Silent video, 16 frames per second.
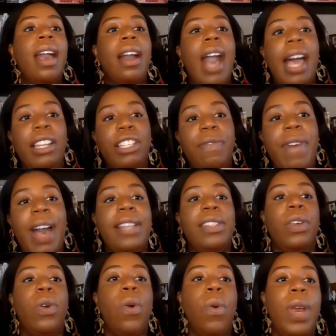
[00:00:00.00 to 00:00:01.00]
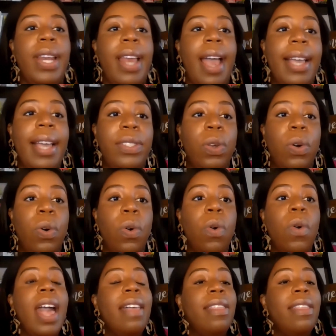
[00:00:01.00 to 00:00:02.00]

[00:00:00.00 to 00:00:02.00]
College Advising Corps and a high school,